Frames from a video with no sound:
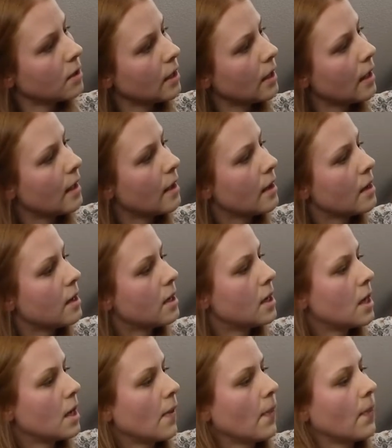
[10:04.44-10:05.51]

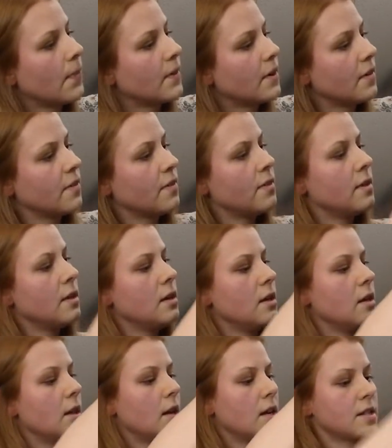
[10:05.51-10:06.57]
And
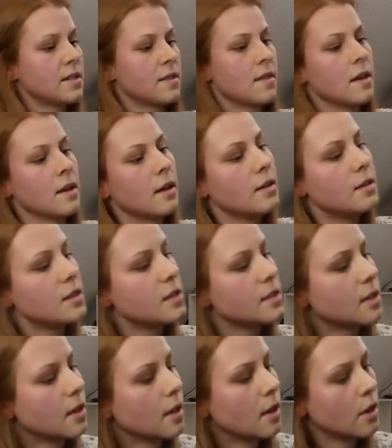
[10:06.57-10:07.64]
the last thing I did
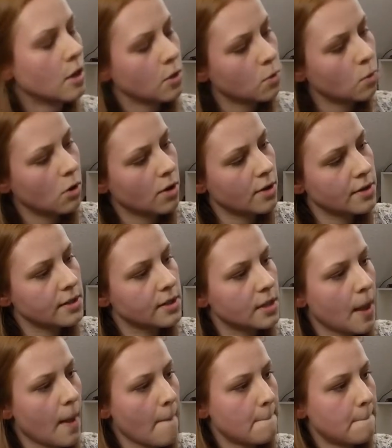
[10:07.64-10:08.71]

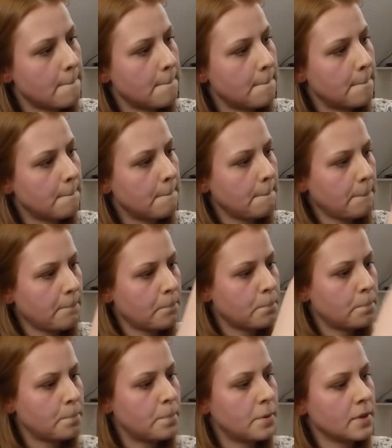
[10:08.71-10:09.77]
was
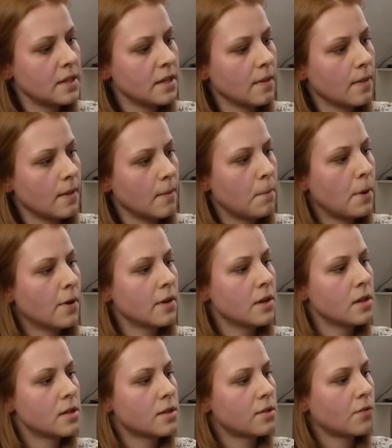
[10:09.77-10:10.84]
putting the
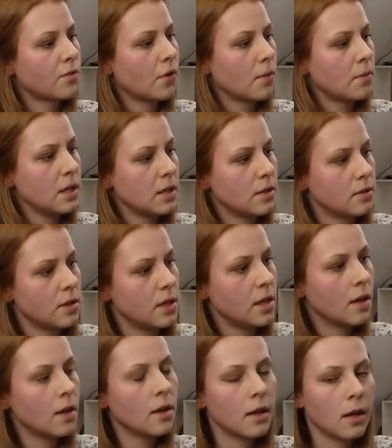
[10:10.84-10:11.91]
pockets from here to
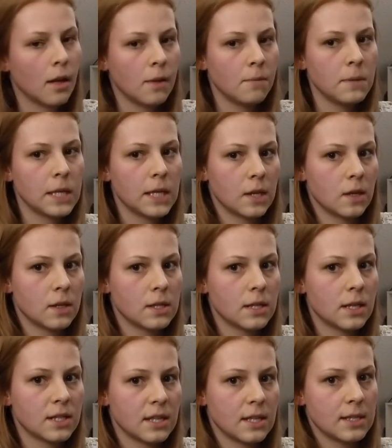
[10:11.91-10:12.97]
here, because
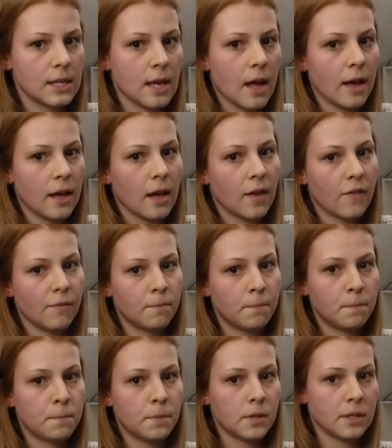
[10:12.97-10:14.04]
since I have
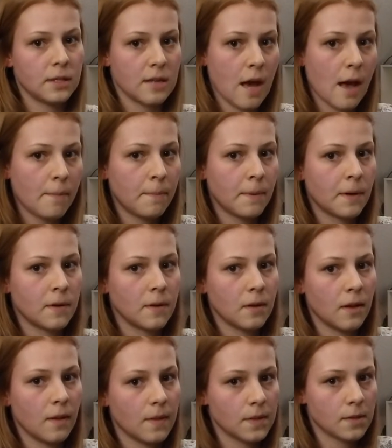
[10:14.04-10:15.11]
pulled it up
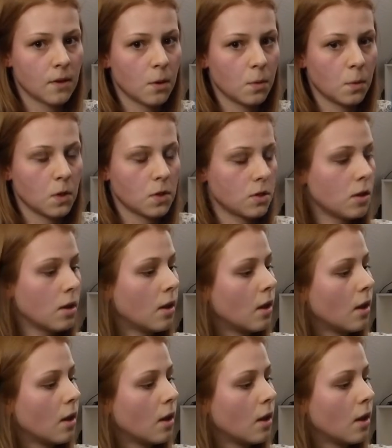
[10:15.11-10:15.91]
in the skirt version,